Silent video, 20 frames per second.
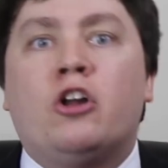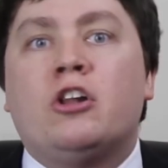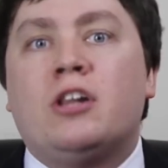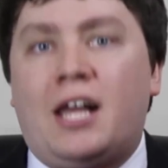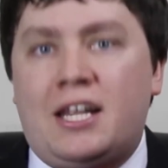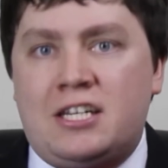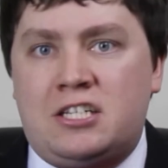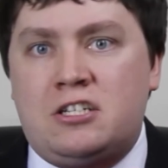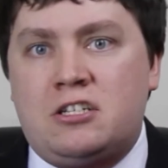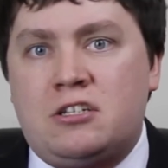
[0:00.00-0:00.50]

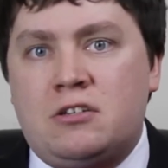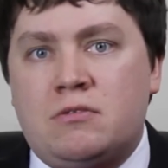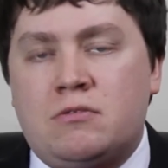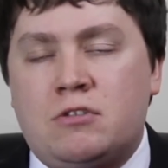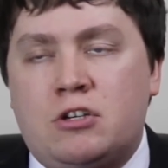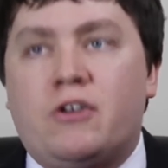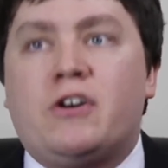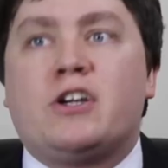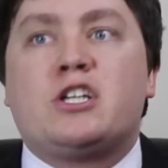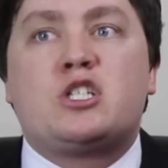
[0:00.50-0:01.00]
unless
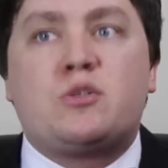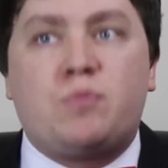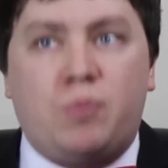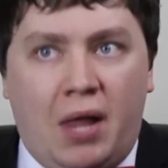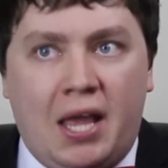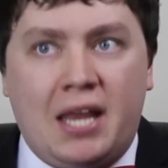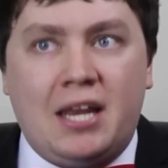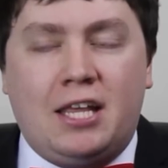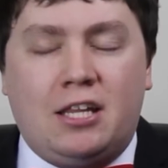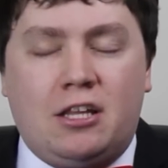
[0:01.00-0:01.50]
you're
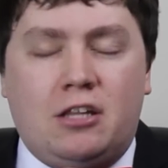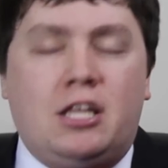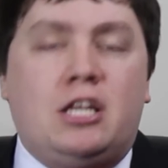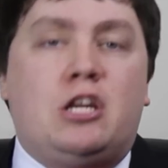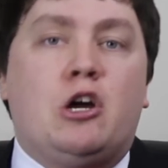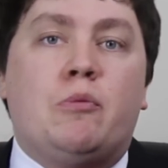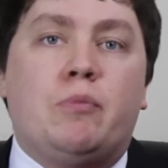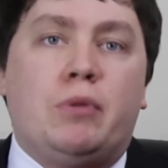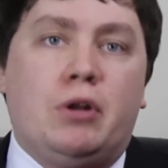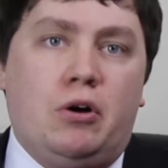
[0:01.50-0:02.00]
explaining that
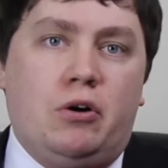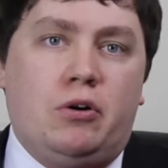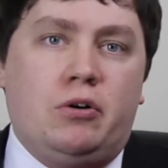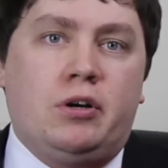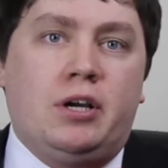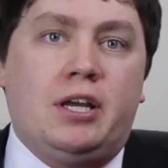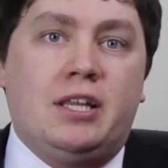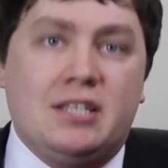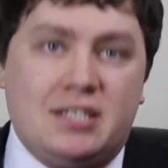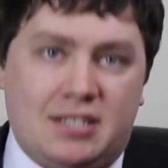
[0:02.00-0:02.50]
they don't
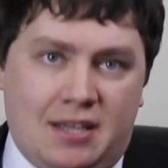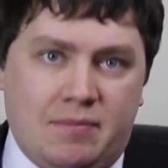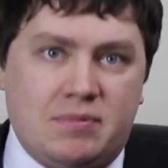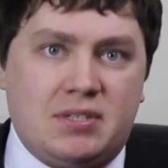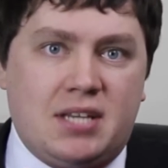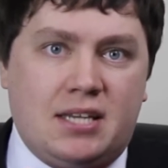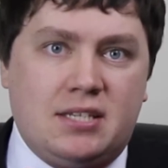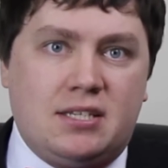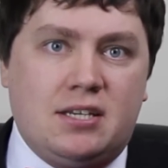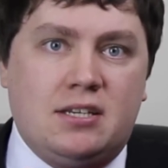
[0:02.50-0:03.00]
belong in the
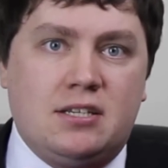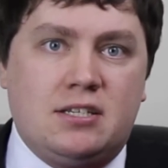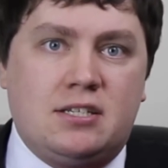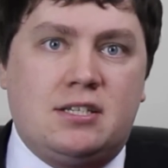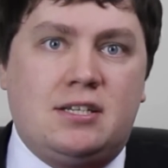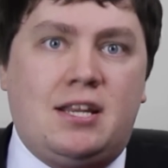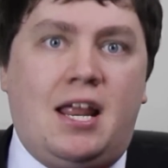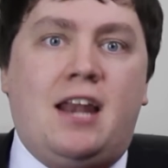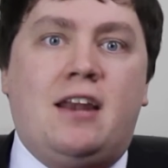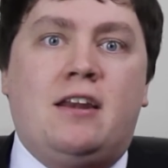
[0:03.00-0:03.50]
same
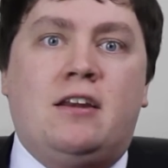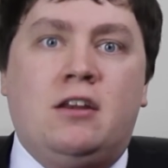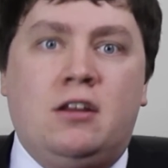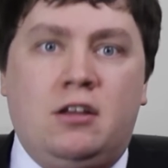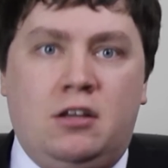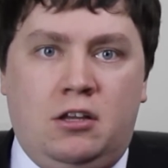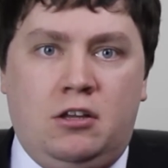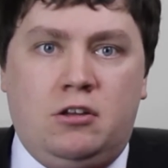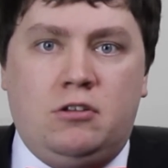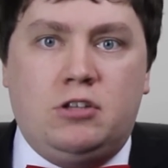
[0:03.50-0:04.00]
sentence, then,
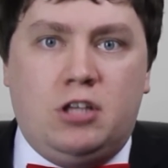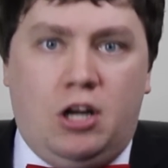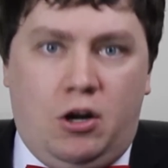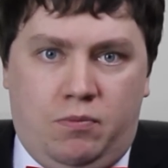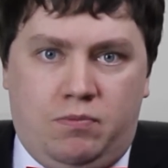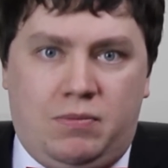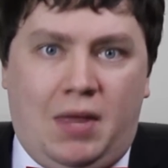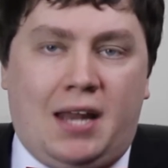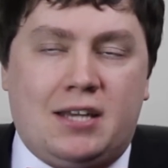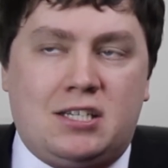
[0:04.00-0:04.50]

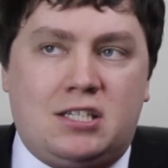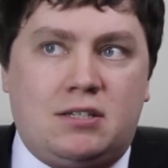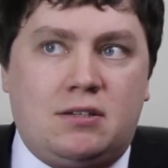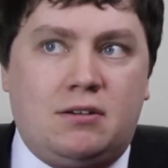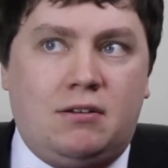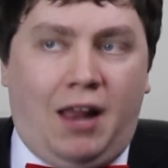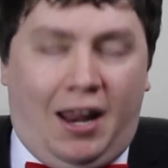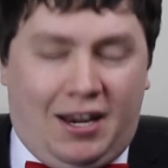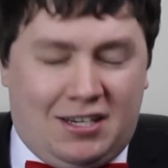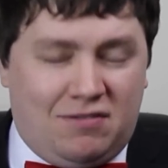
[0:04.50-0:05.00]

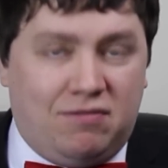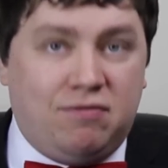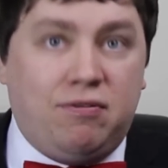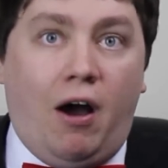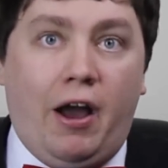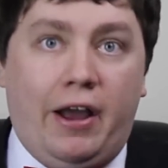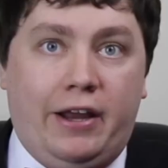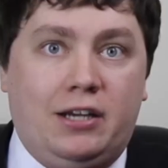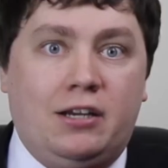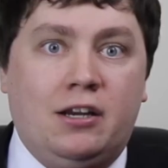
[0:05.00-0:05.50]
that's
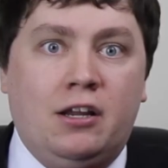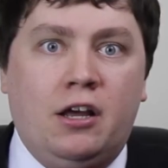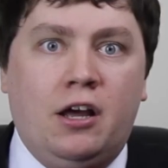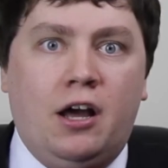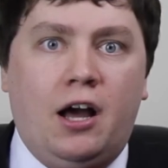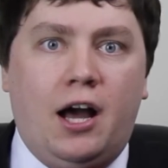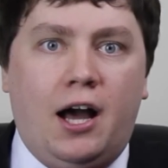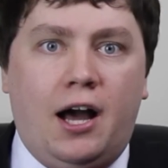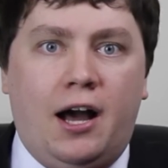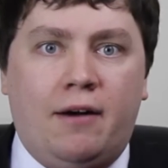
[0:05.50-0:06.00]
fine.
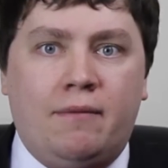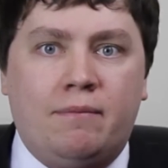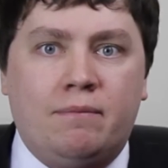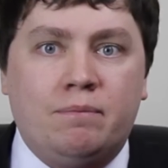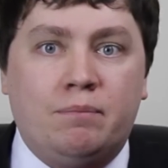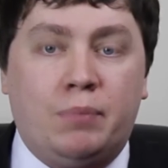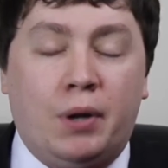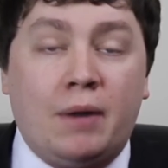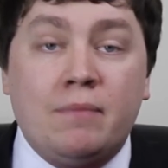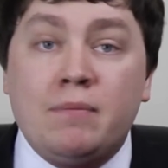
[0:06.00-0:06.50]

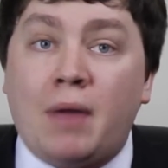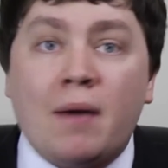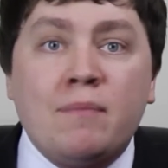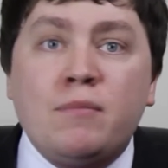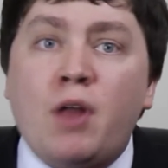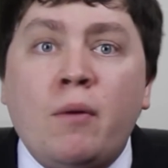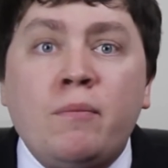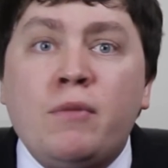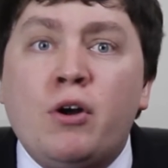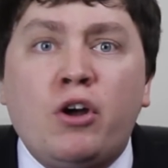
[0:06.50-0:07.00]
But
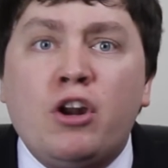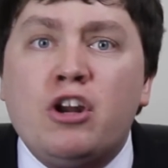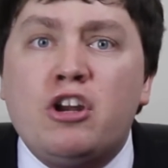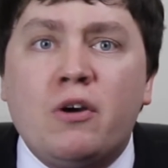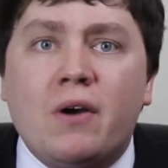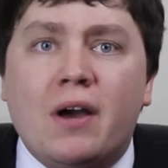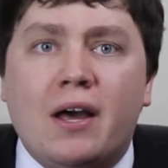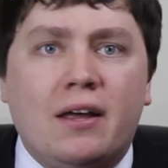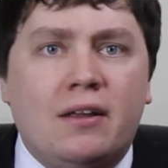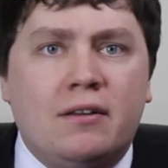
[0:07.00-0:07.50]
I'm not going
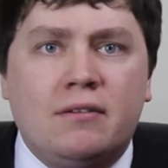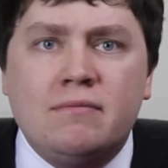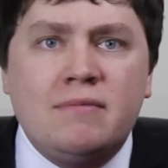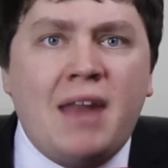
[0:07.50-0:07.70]
to do it.